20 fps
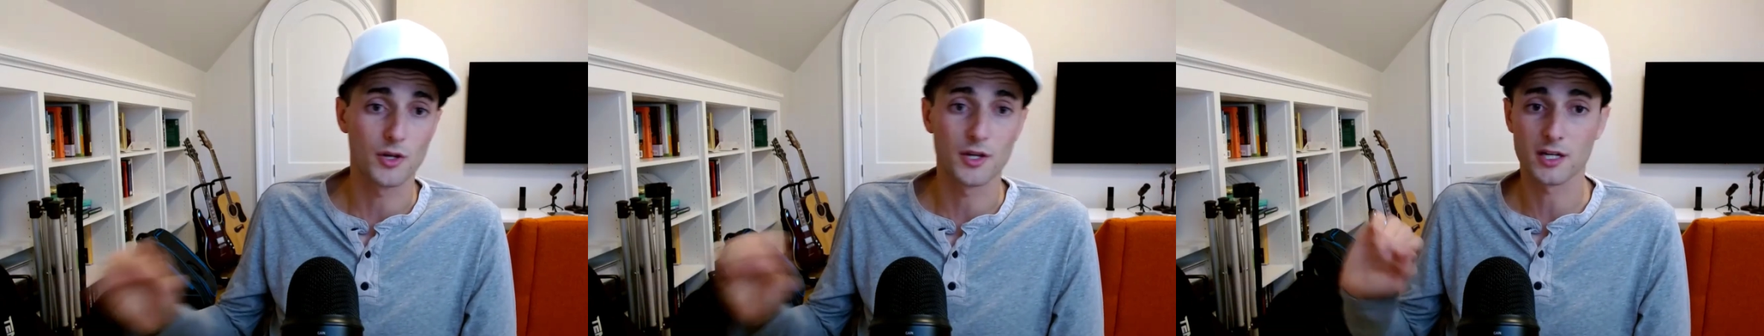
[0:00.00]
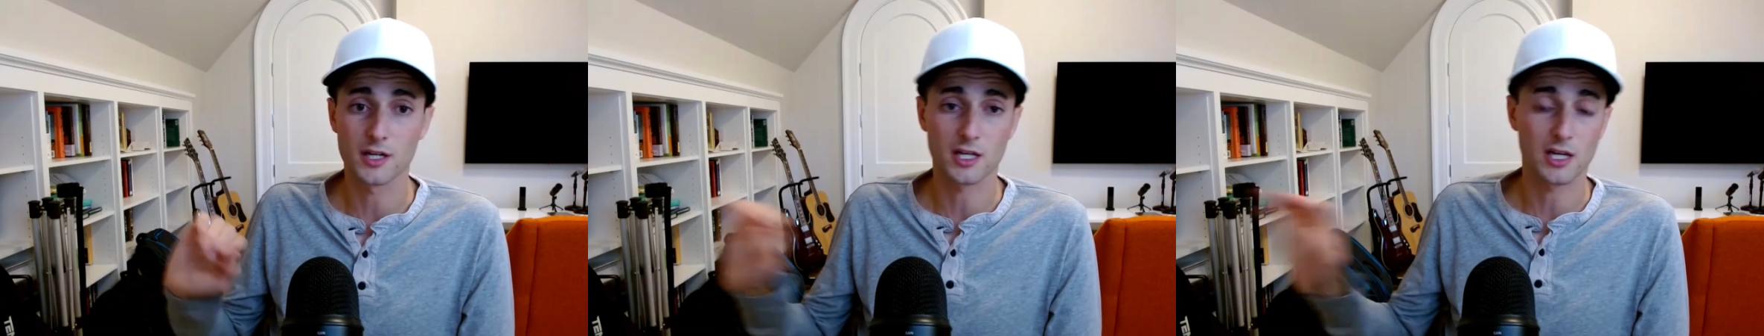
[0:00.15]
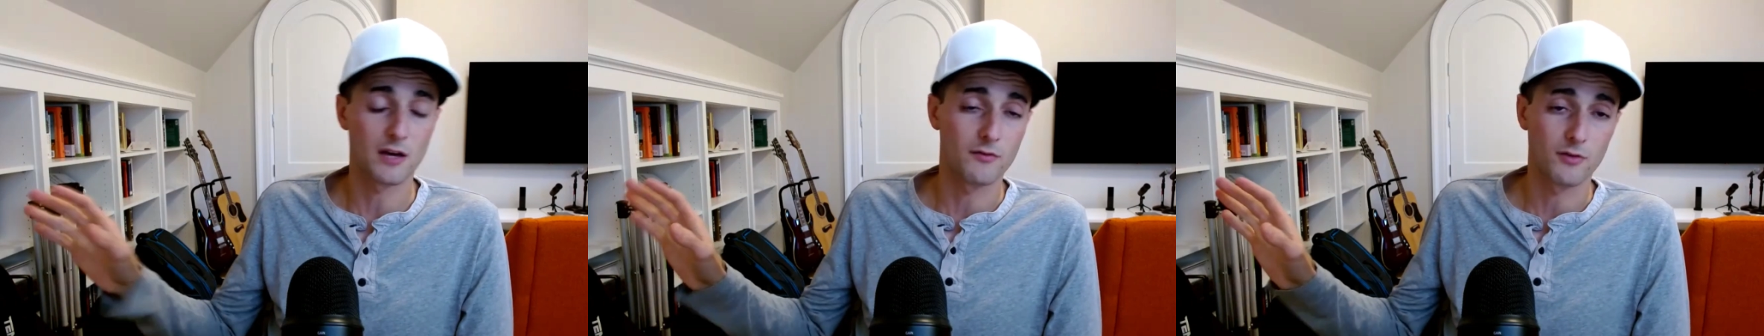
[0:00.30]
in
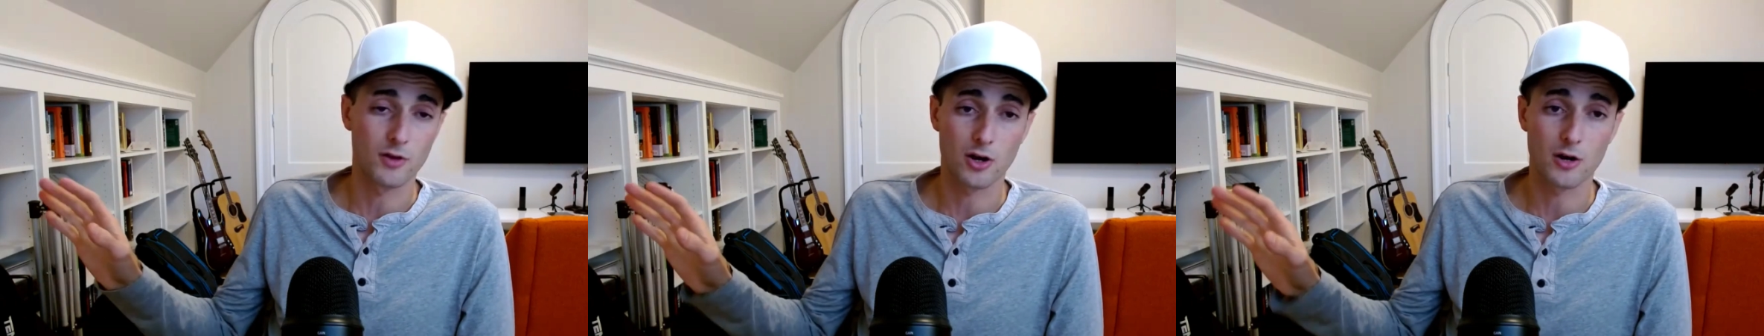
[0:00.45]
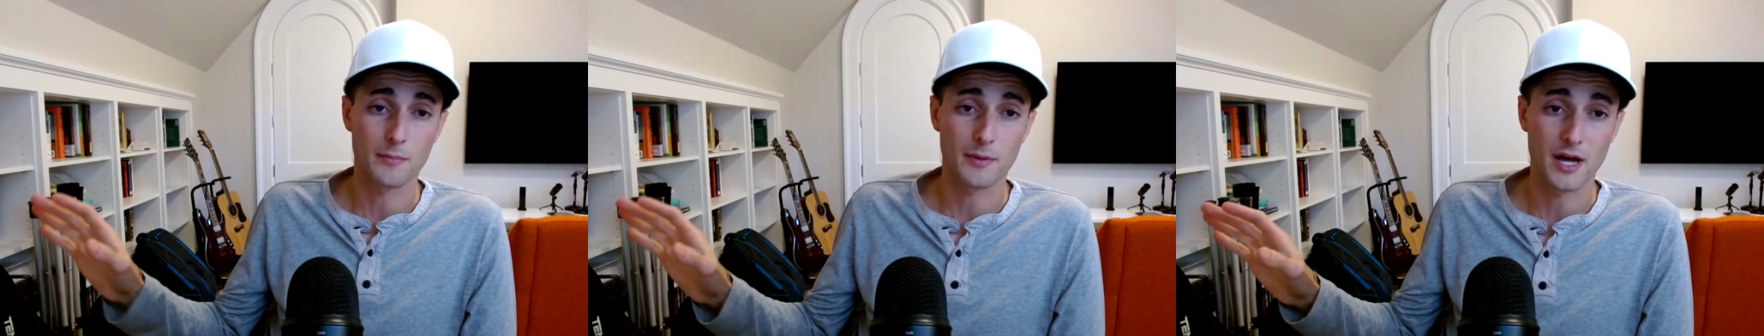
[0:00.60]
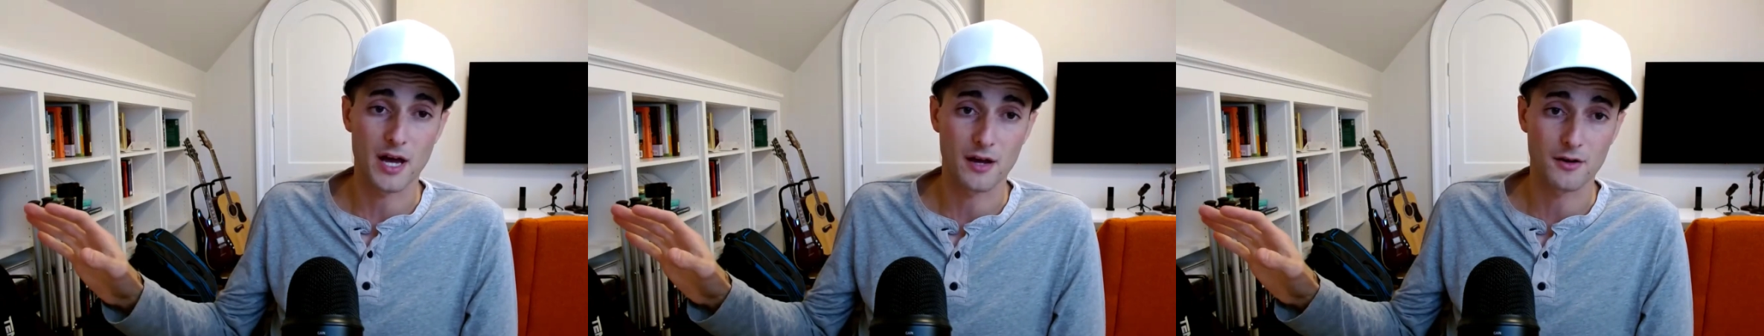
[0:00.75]
a
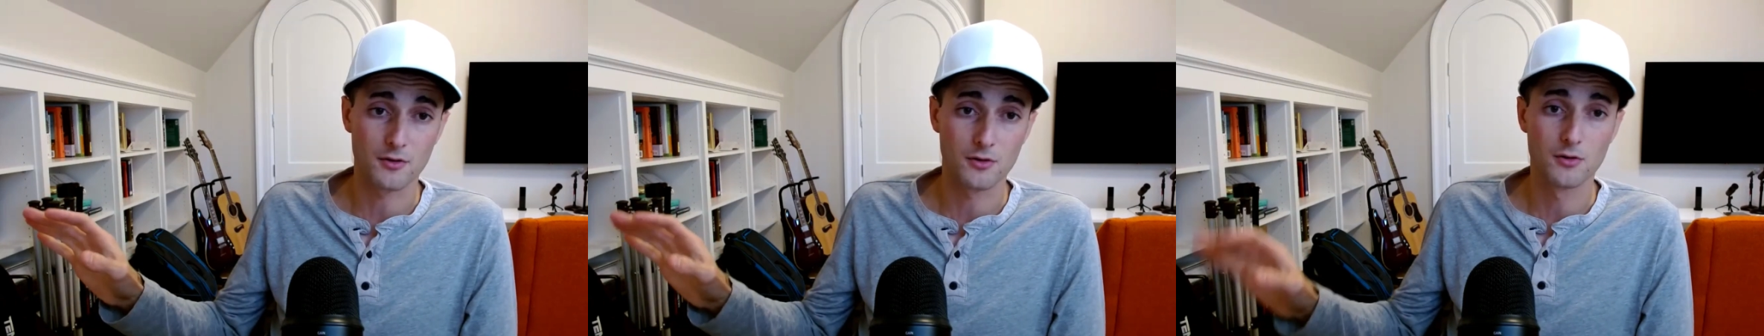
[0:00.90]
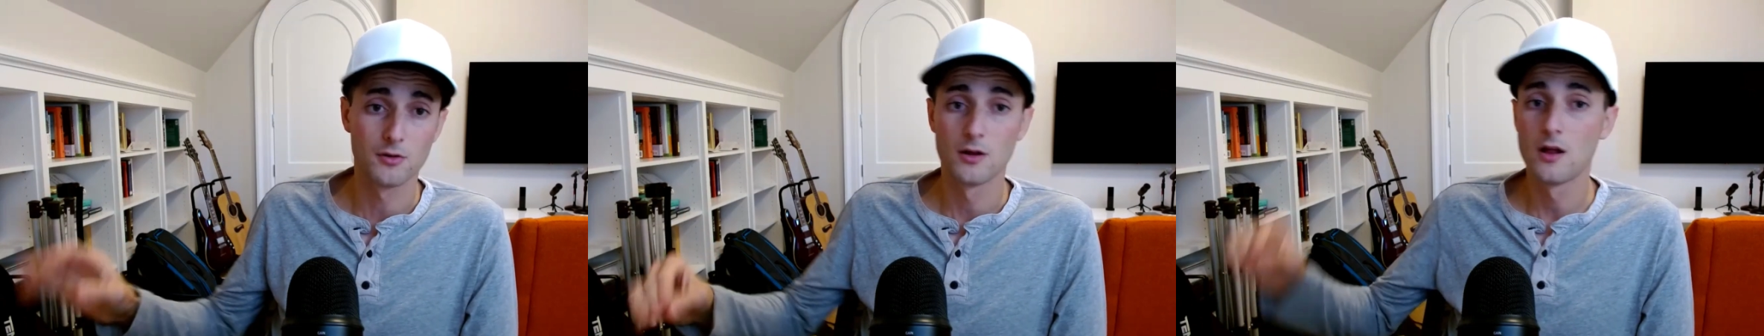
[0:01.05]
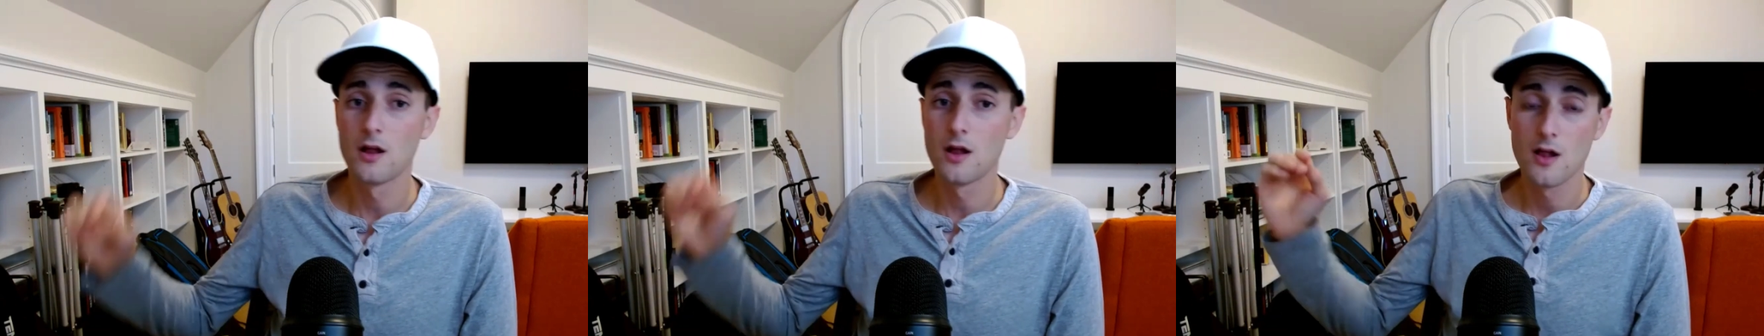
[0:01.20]
Kevlar
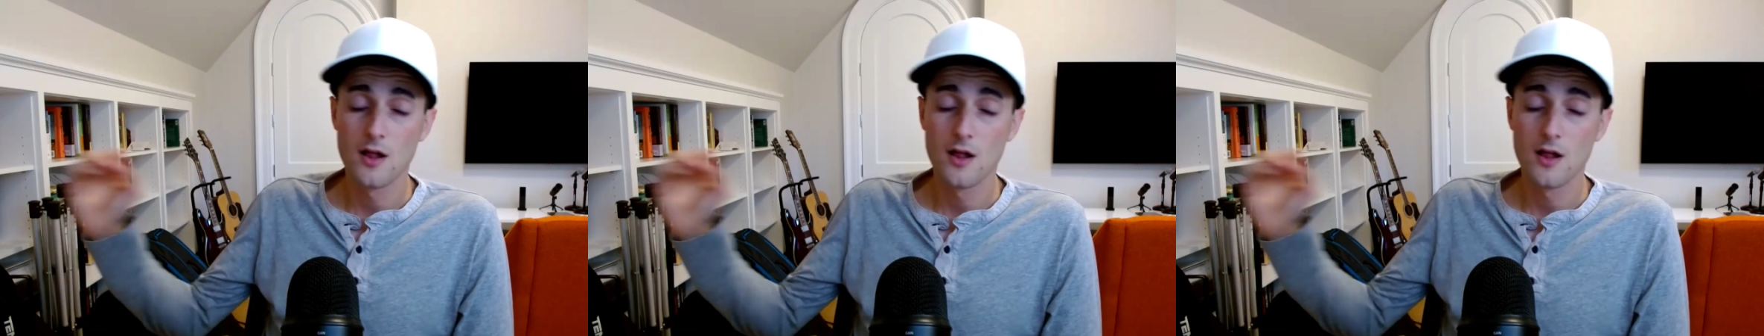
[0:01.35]
paddle,